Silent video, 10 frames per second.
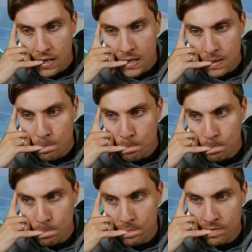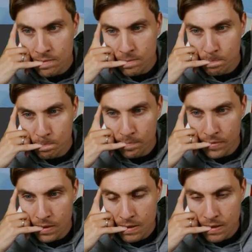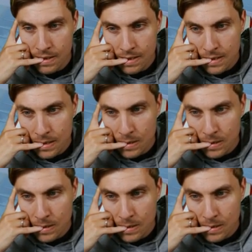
(no one is talking)